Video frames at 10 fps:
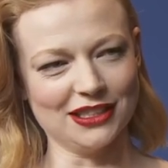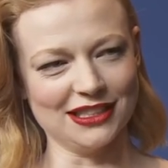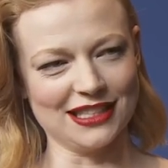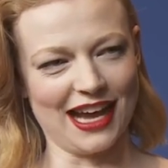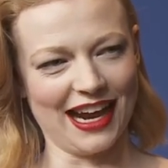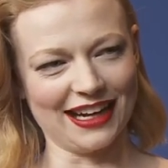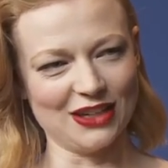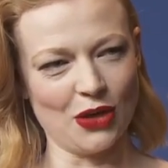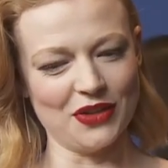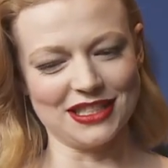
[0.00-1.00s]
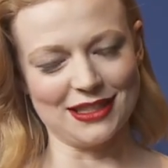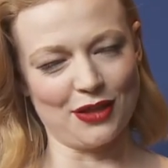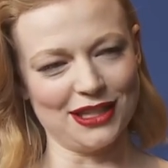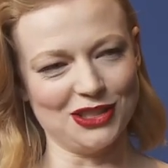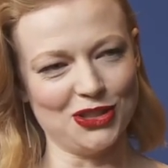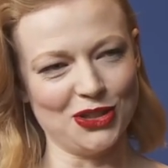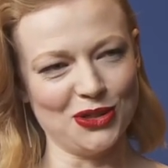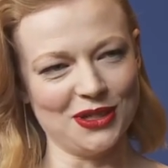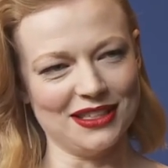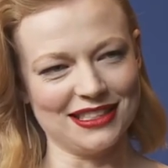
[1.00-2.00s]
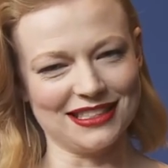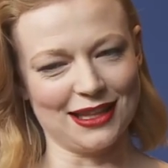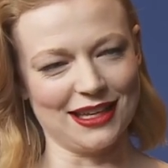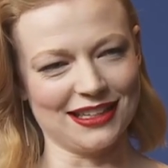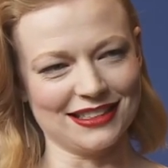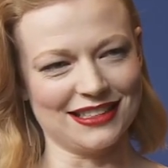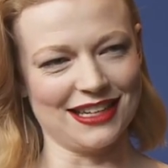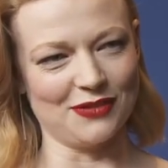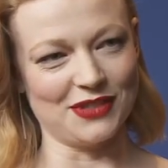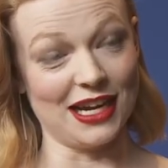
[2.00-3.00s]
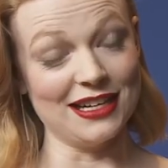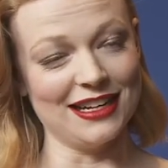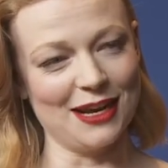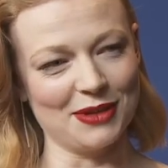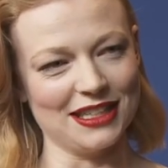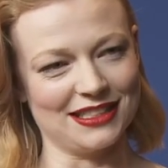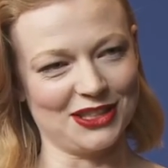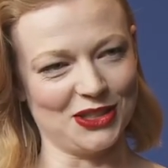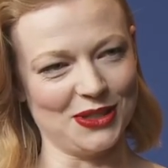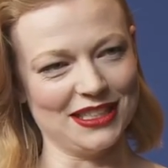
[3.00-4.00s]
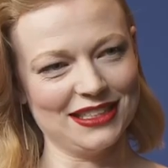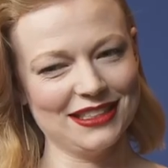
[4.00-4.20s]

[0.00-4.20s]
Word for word: She's like, no, this is the things you do, and this is the things that I've done, and I'm going to stick to it.